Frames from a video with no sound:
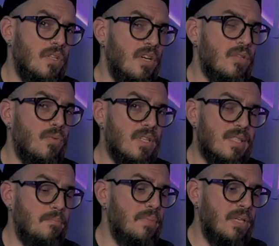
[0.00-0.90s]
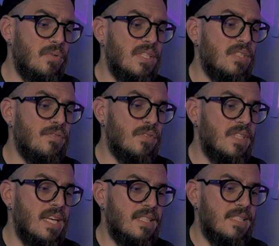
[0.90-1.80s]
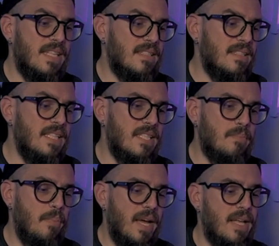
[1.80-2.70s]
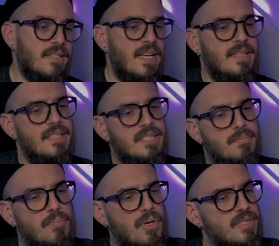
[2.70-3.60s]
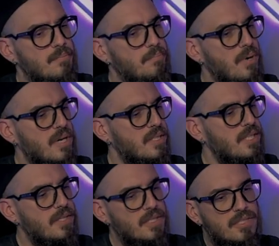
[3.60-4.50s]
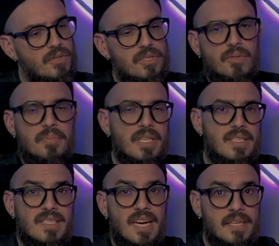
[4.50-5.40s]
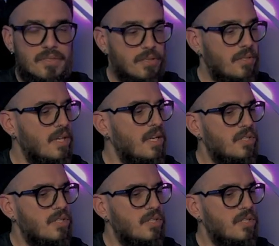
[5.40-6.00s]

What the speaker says: in other words, the big reasons for that is that these pads and this bottom part here is going to be tighter,